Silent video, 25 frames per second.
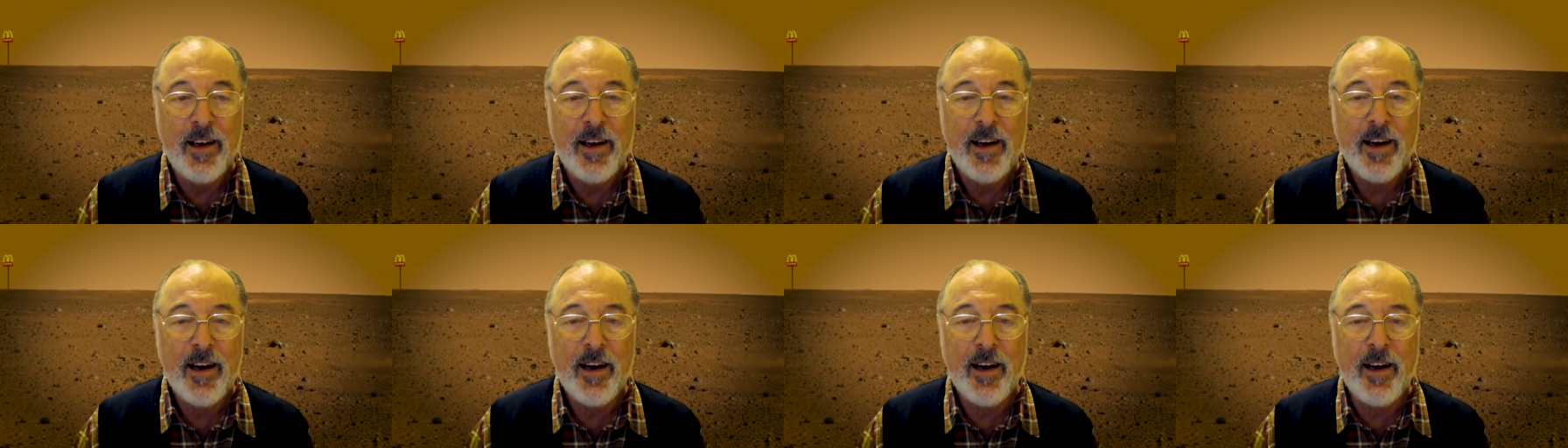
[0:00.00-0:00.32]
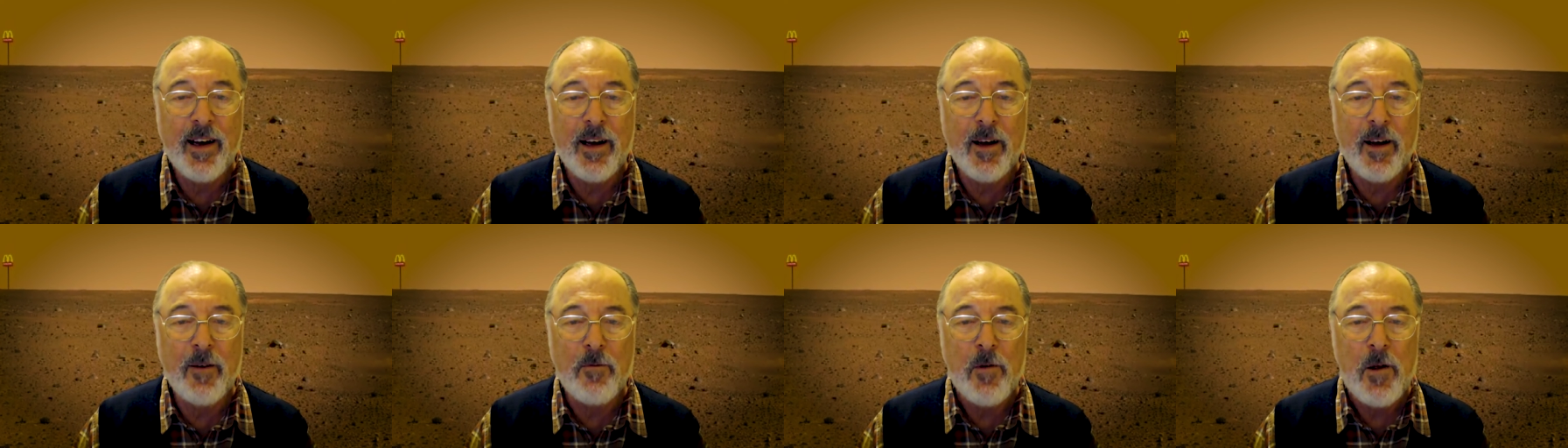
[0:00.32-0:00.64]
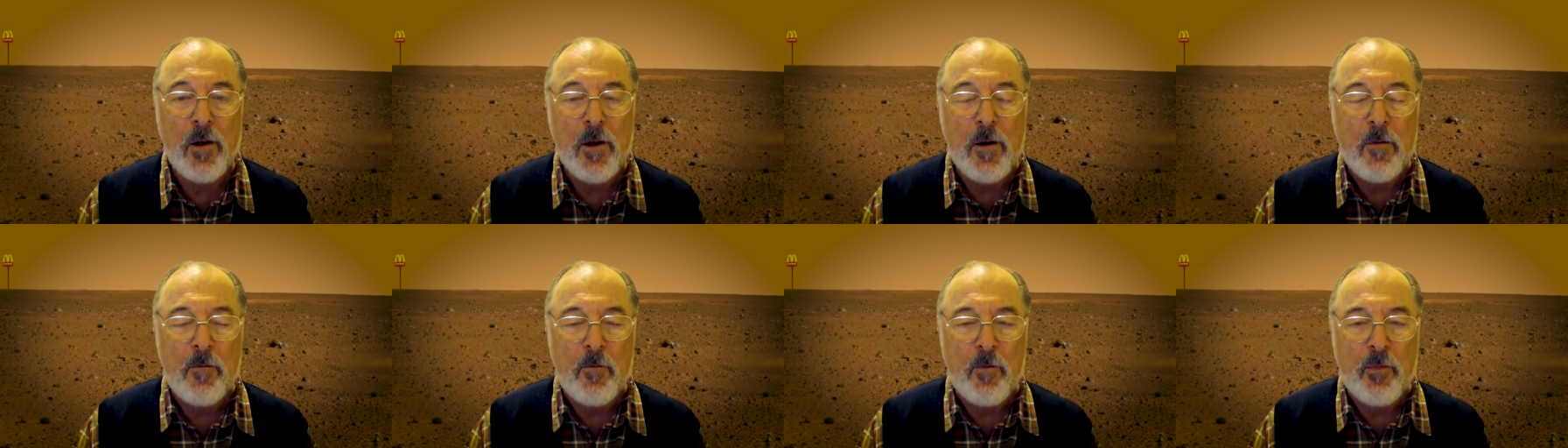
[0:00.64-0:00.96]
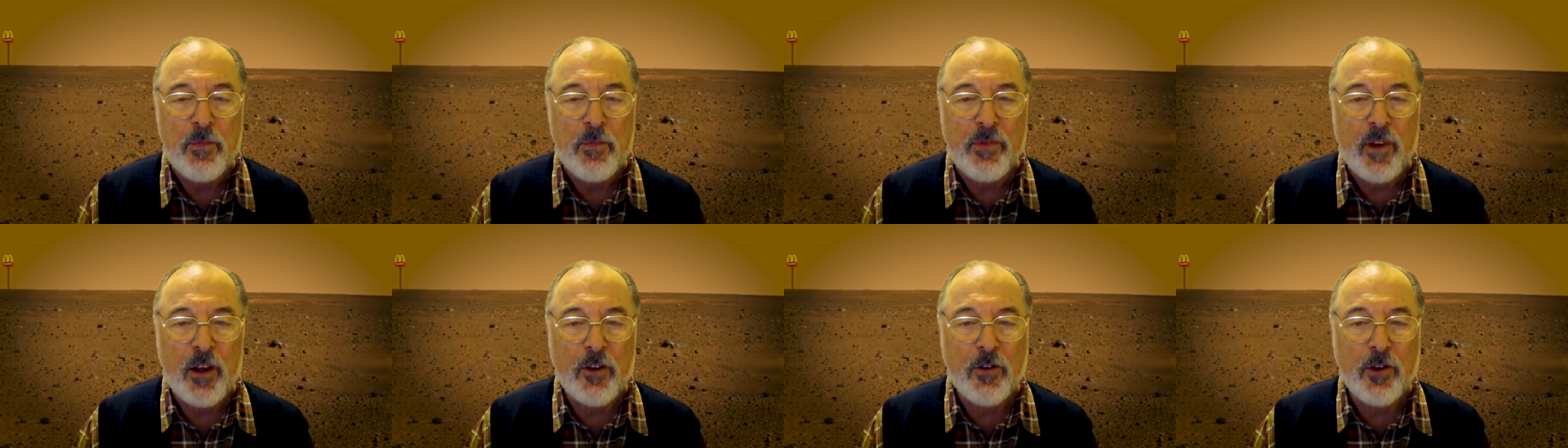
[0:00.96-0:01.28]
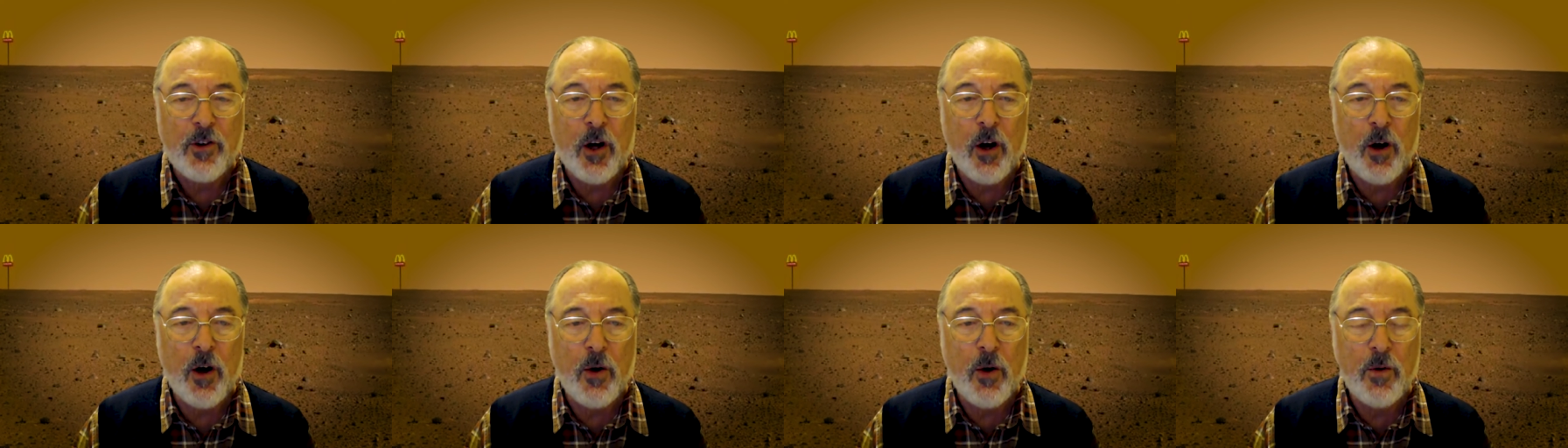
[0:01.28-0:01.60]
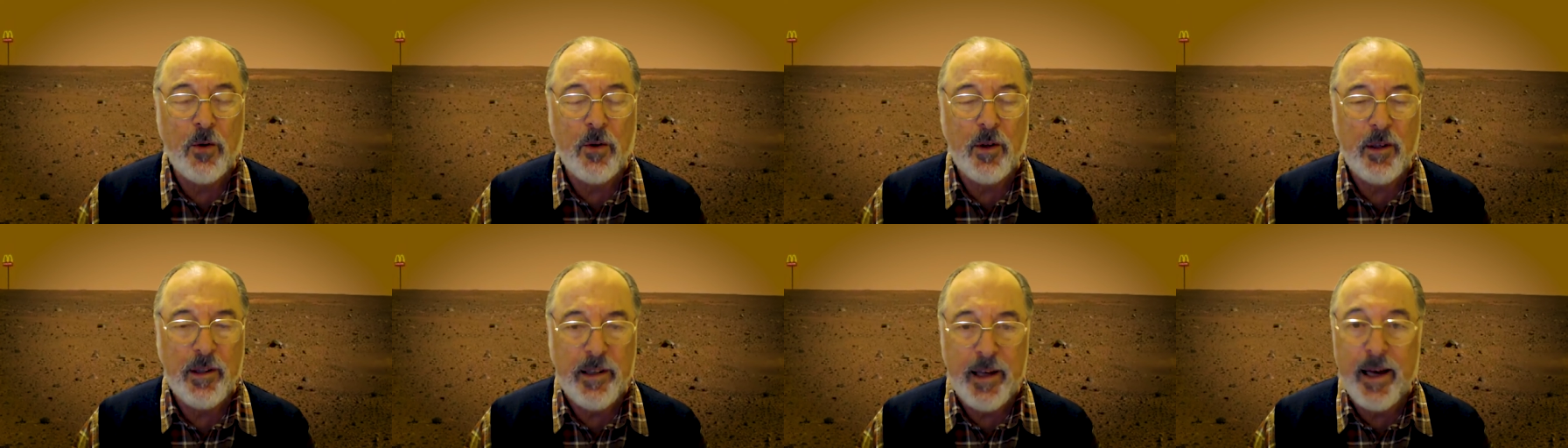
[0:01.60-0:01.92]
Um, so,
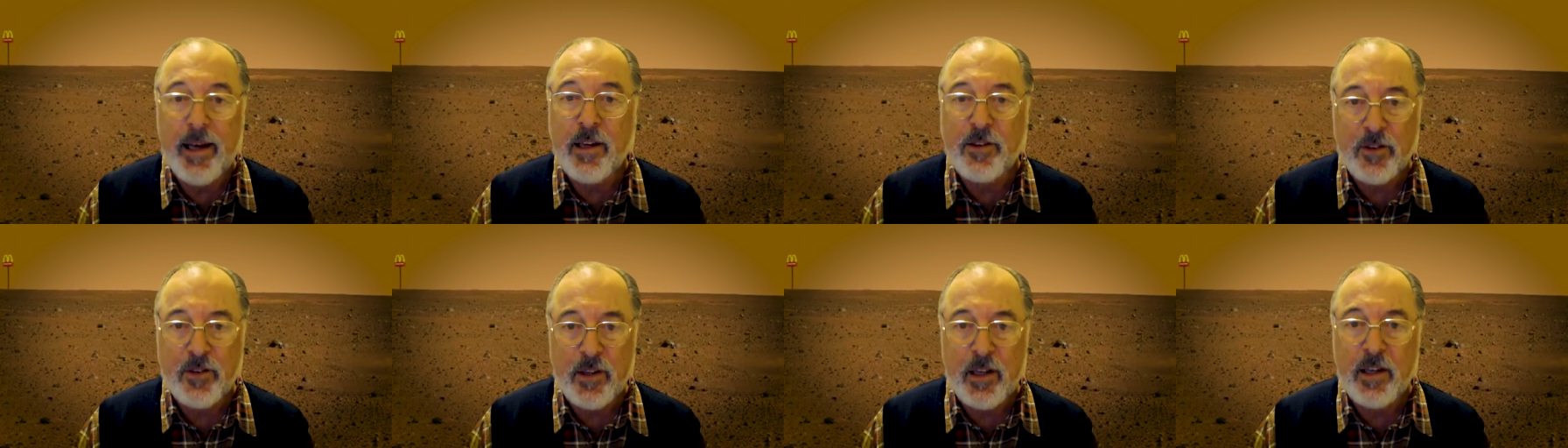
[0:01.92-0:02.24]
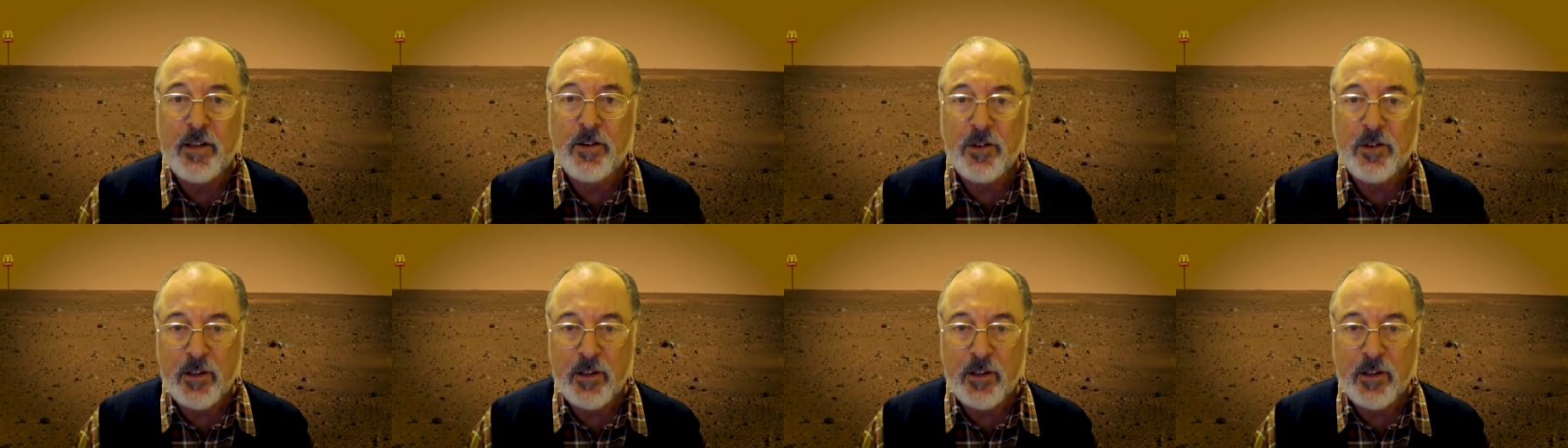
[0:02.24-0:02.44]
yes, there's,